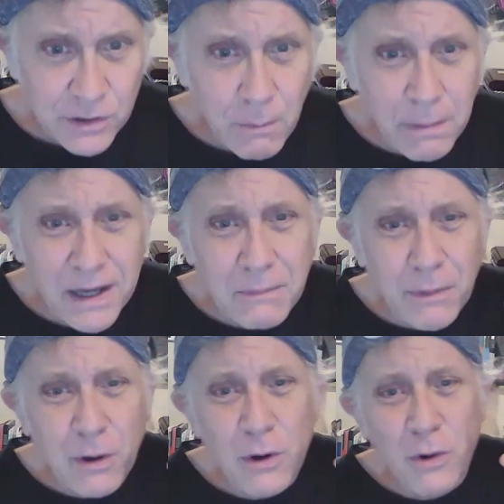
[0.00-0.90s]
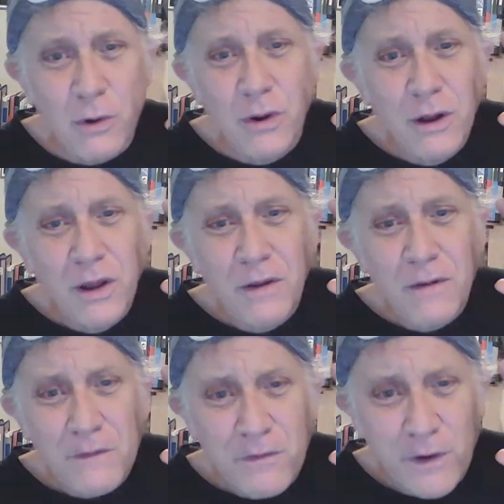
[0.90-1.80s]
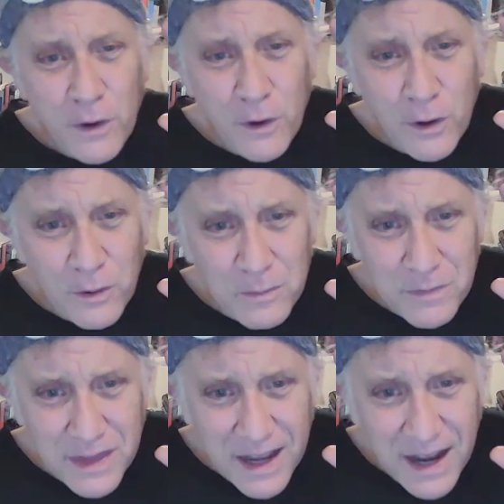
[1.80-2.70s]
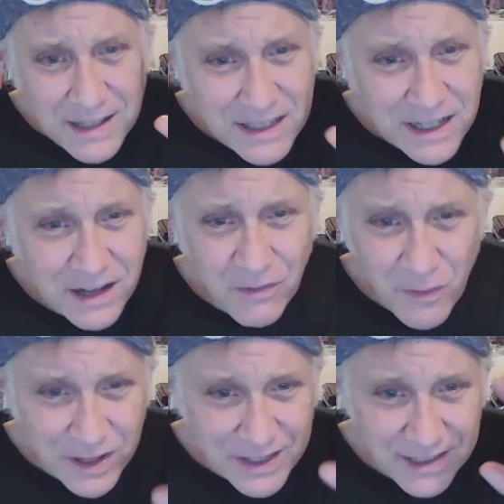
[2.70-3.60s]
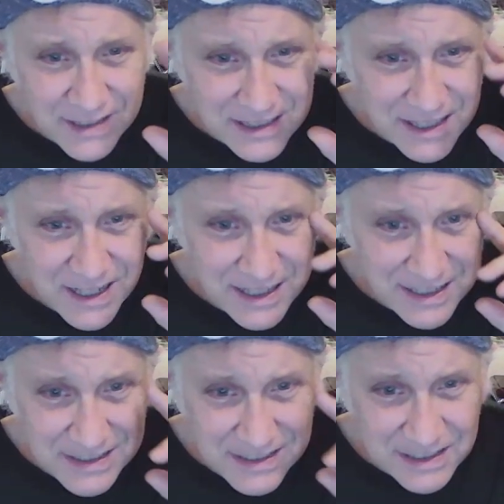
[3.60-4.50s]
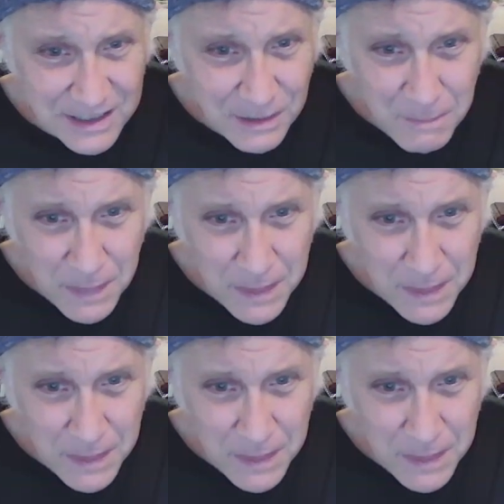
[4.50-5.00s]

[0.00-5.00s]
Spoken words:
These are people who, for whom the idea of a one-night stand is